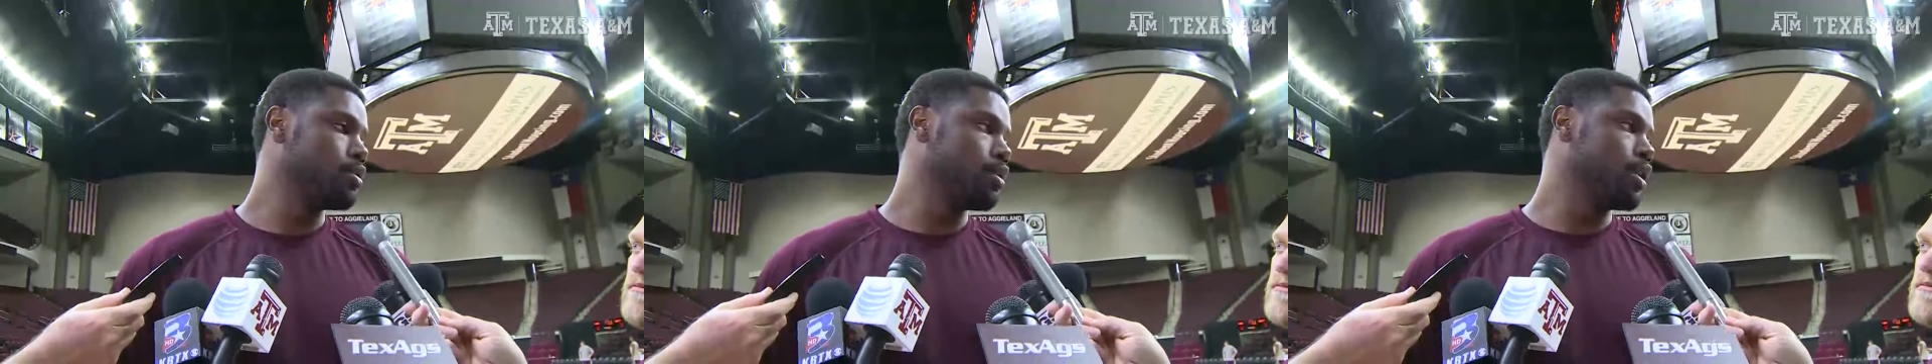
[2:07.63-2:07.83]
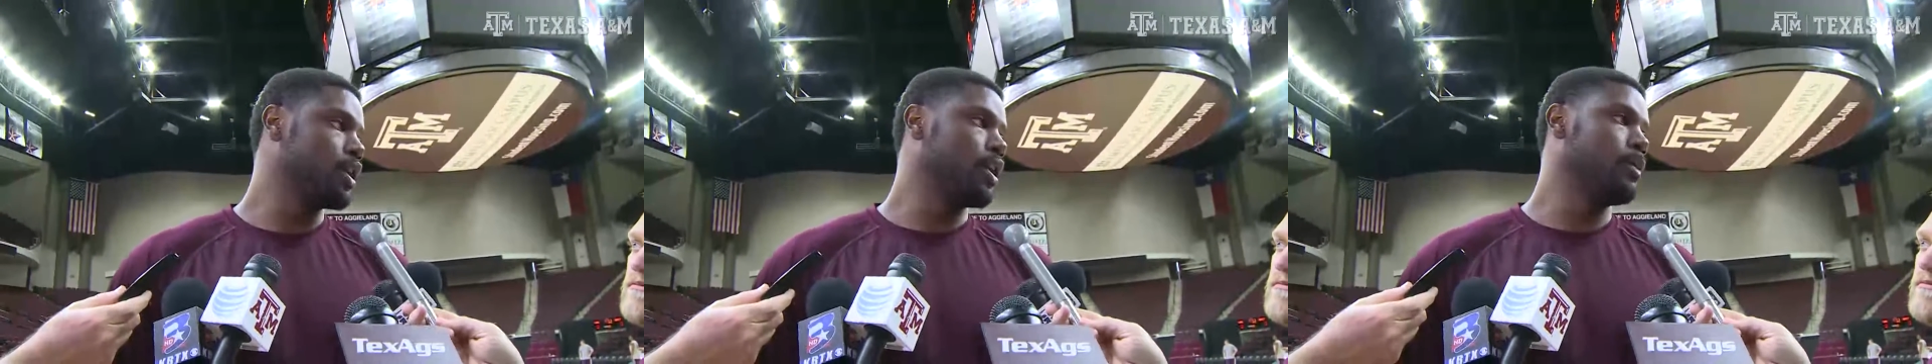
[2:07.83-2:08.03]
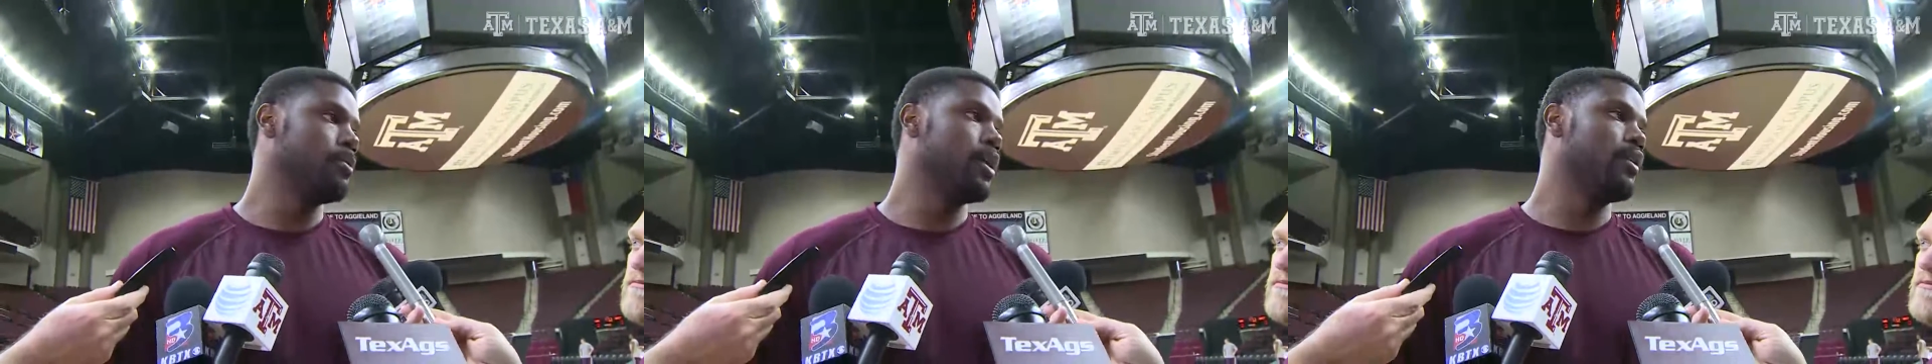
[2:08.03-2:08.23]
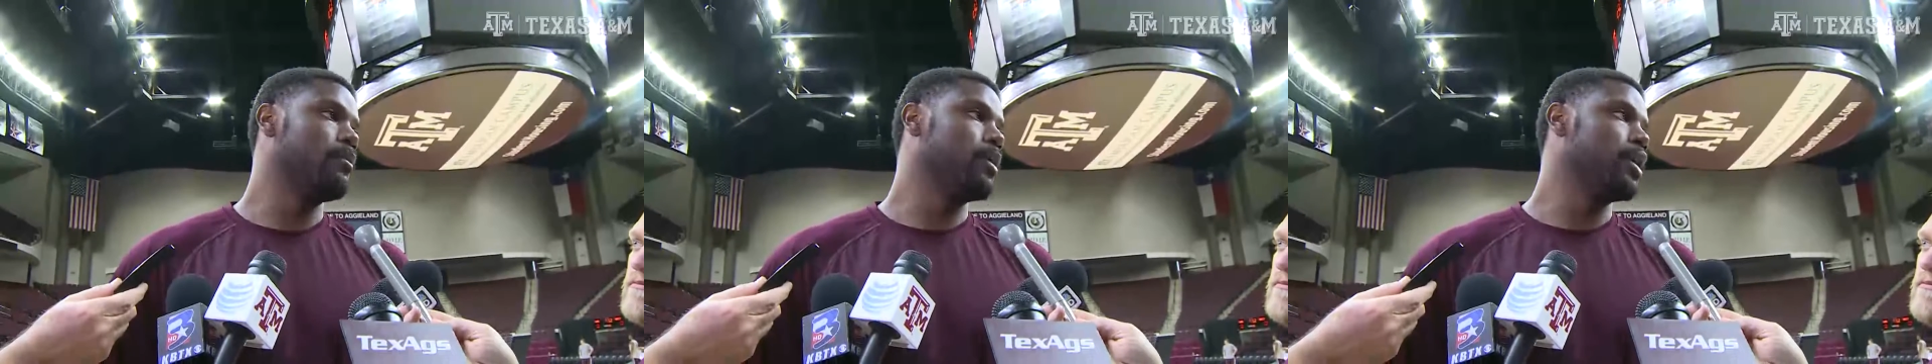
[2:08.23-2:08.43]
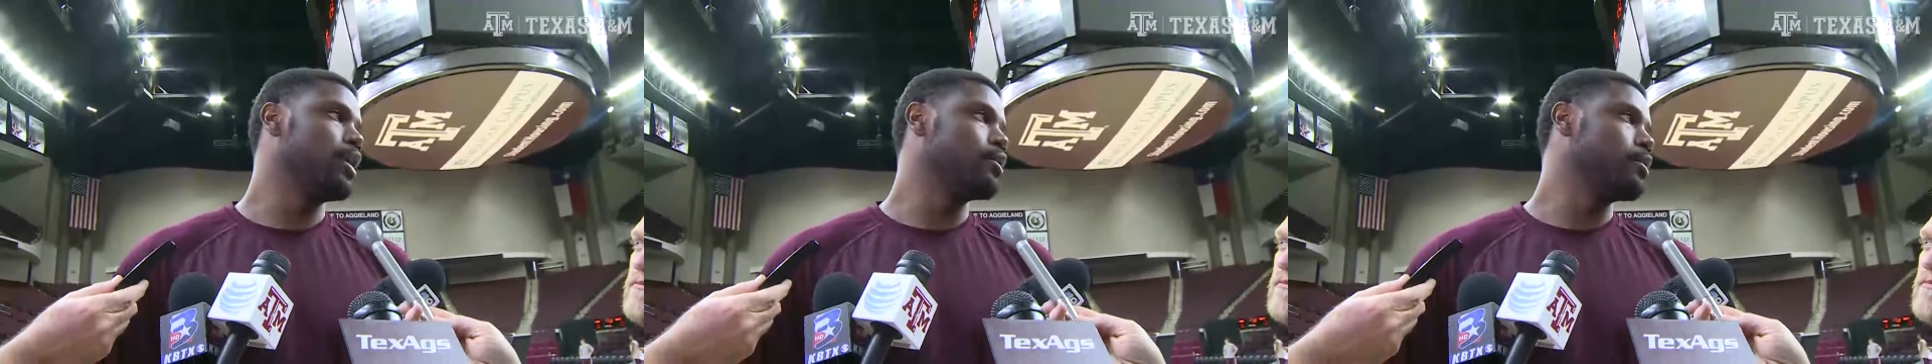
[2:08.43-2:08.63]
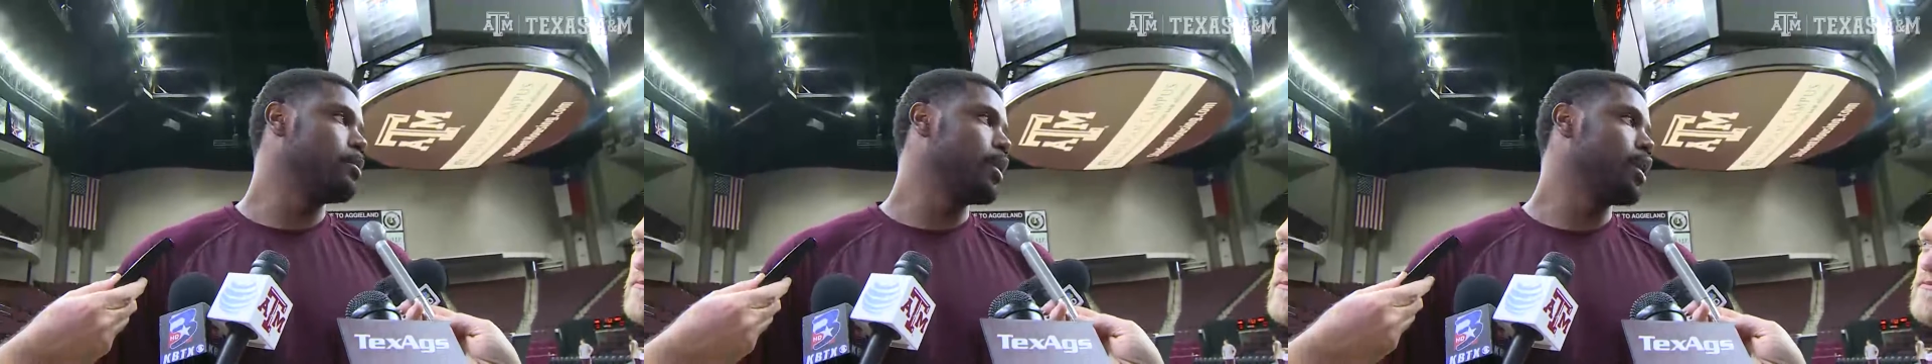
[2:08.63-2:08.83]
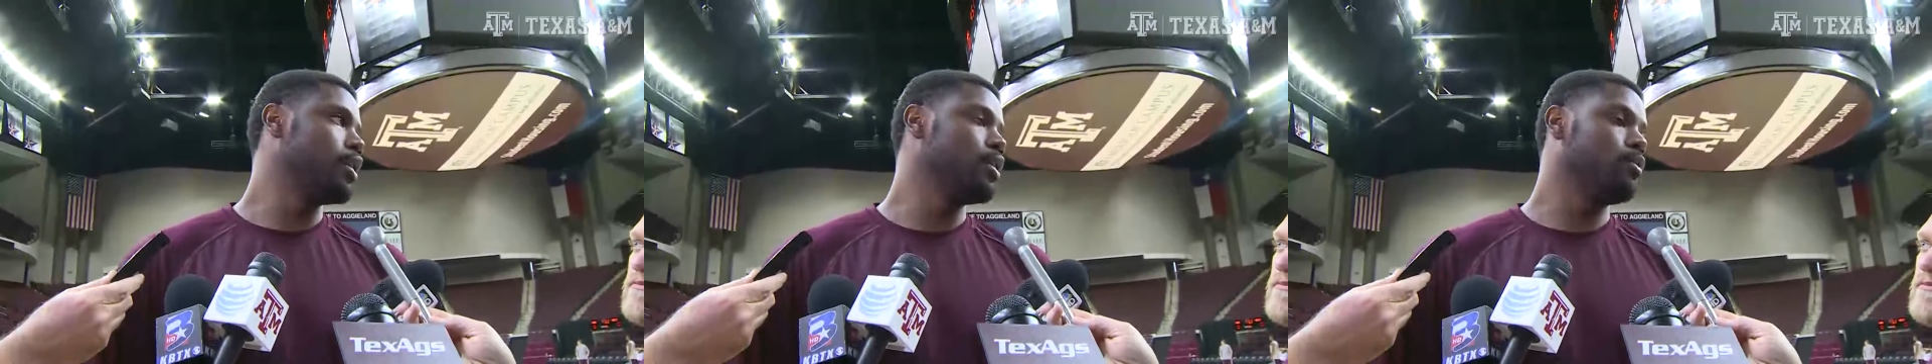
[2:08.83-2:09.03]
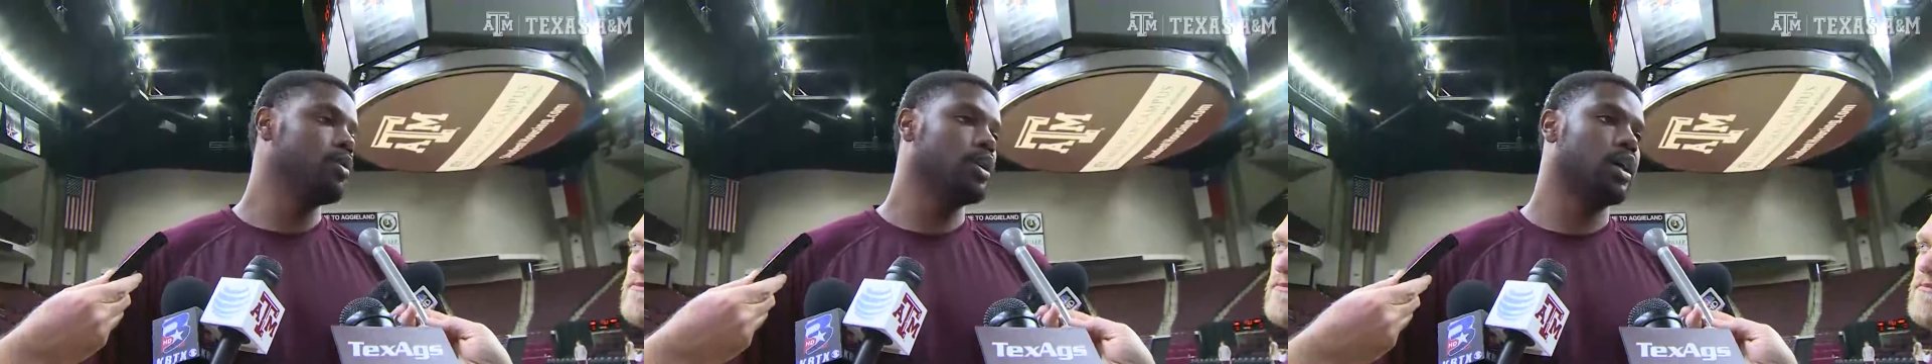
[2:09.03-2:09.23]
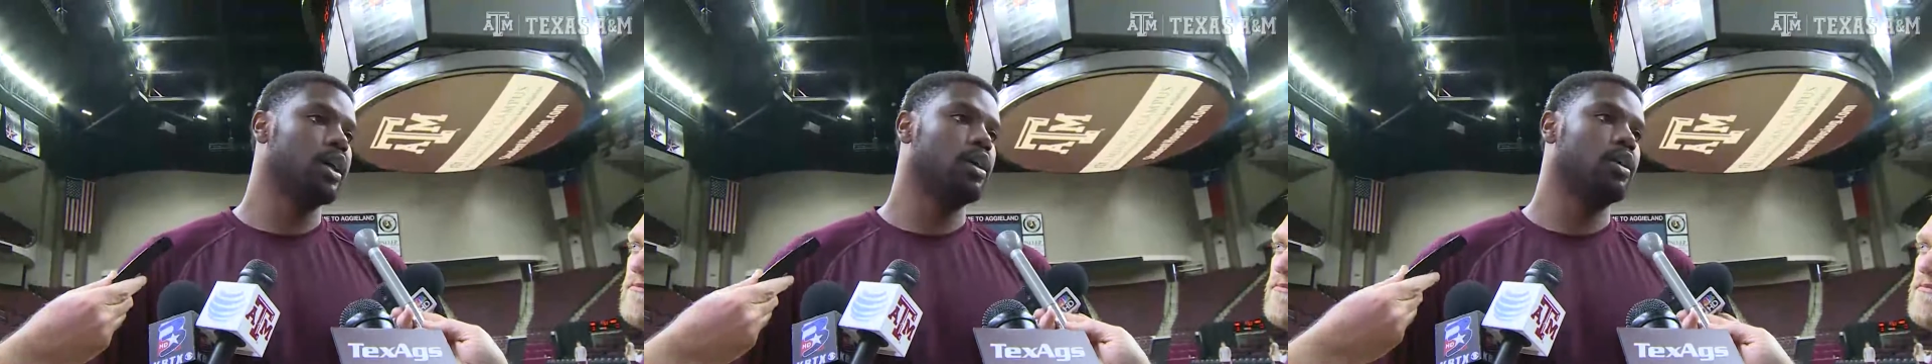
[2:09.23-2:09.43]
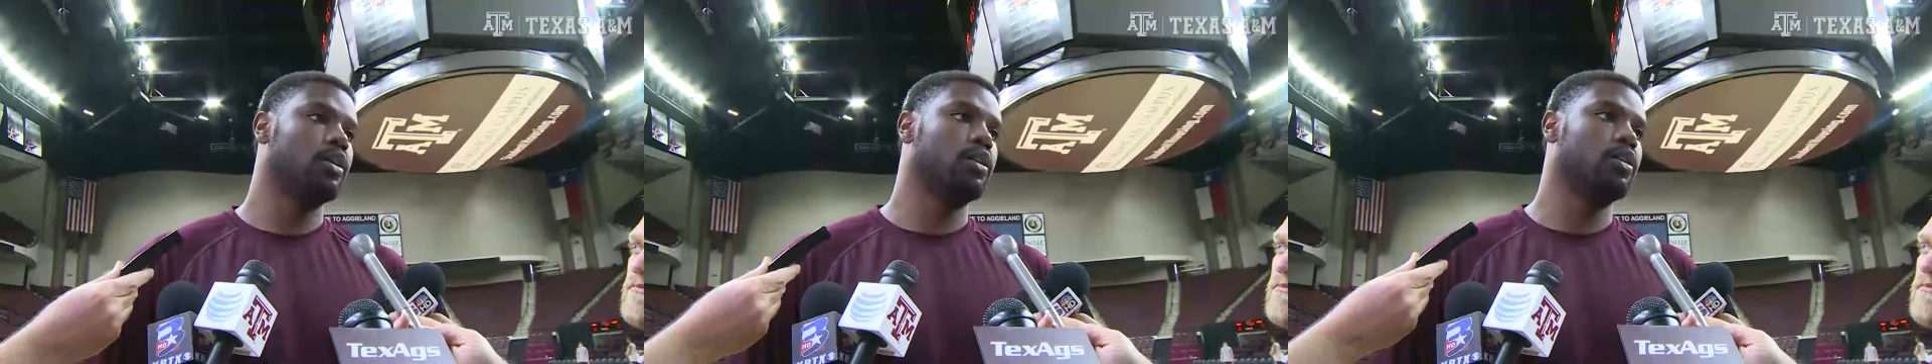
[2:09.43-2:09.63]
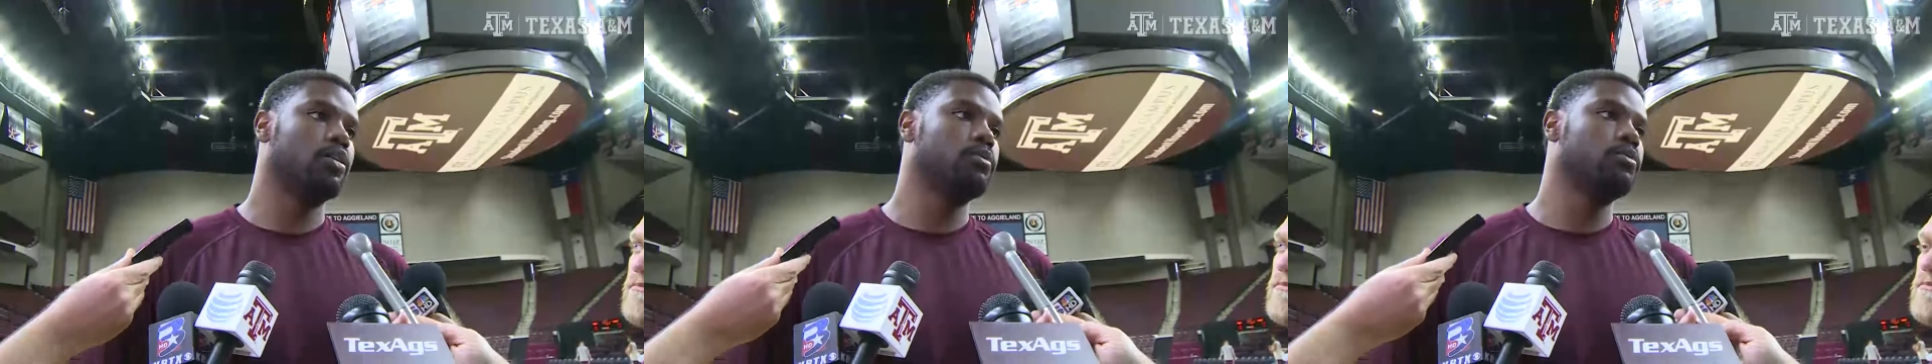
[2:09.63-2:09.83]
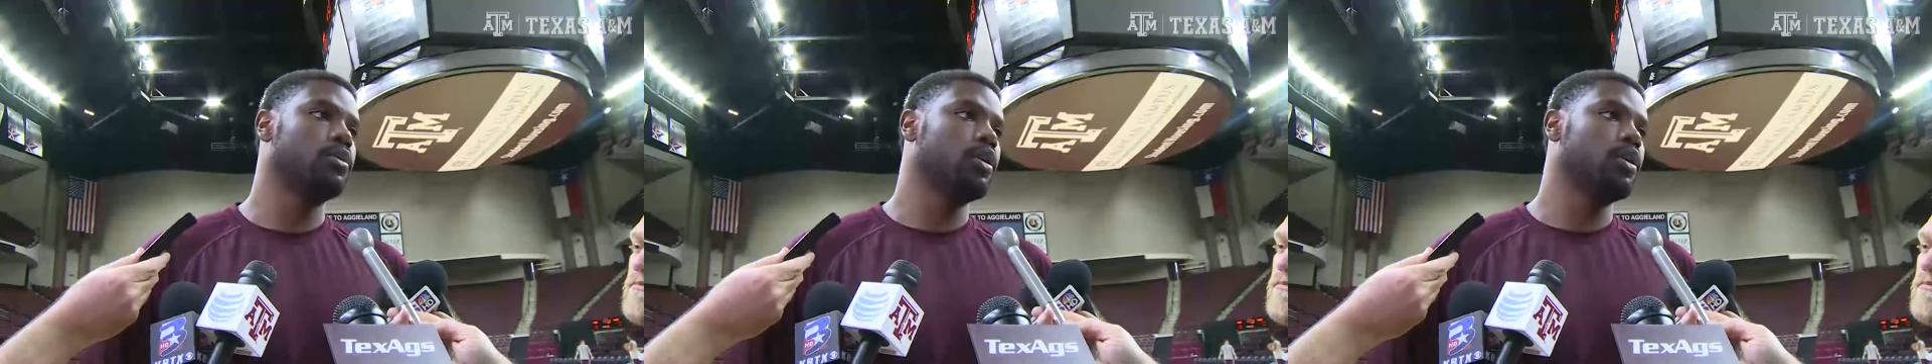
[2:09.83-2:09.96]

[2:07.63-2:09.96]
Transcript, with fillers: and keep everybody out the paint, and we got to uh,